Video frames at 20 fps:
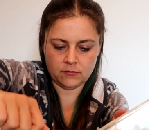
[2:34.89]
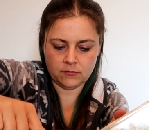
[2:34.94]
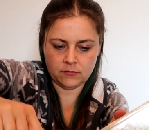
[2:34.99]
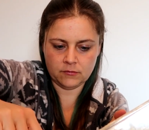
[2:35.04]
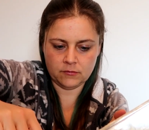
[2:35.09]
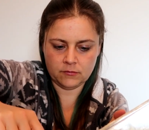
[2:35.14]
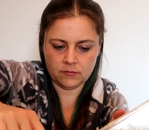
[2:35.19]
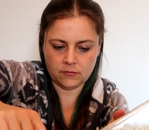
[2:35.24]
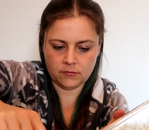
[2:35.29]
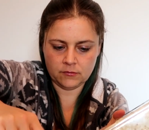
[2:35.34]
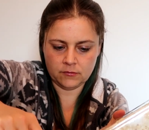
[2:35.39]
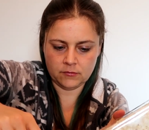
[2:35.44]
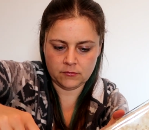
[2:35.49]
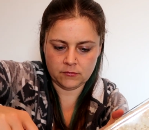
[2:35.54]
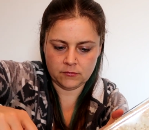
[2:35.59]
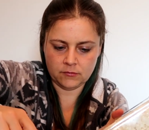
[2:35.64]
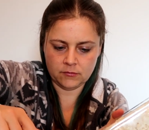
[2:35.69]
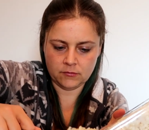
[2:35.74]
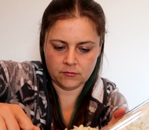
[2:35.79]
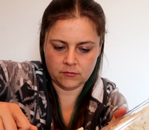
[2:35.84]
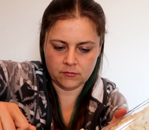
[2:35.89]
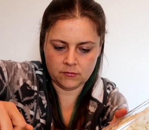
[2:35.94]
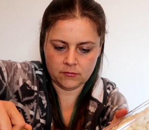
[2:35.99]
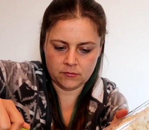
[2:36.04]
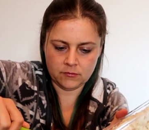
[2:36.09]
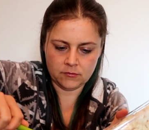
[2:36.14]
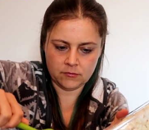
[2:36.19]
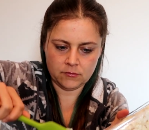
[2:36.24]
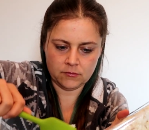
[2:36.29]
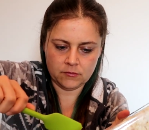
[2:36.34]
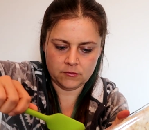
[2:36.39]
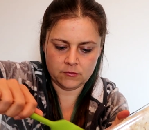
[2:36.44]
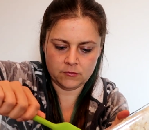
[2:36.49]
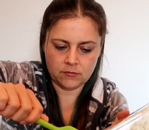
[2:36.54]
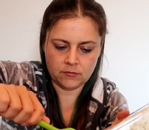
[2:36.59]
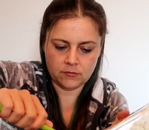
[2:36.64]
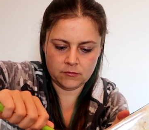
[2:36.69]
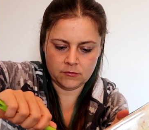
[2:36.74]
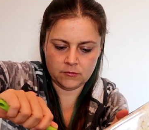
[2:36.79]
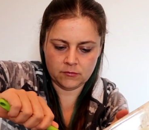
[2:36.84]

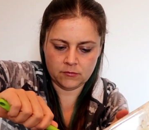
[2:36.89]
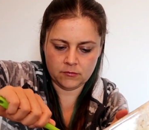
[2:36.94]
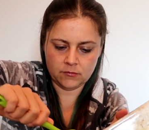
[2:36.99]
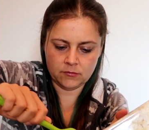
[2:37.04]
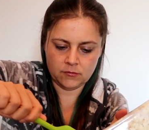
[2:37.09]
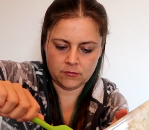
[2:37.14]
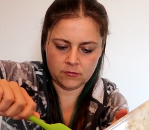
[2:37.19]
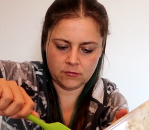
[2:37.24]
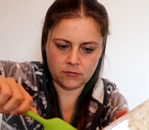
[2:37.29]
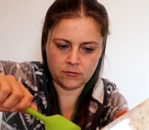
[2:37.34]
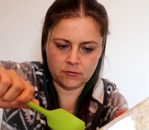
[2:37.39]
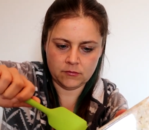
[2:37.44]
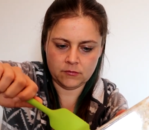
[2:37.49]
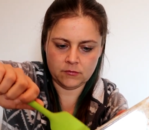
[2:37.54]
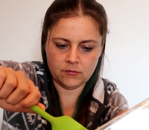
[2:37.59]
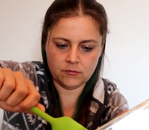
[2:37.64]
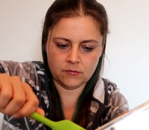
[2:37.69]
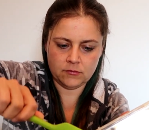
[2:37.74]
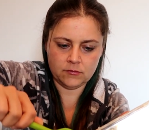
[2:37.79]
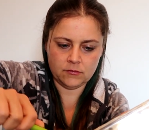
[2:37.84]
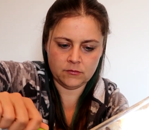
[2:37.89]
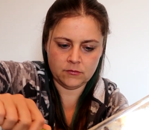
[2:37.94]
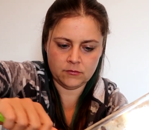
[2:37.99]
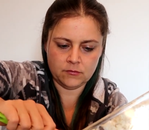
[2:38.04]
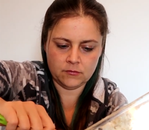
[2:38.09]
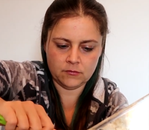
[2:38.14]
(no one is talking)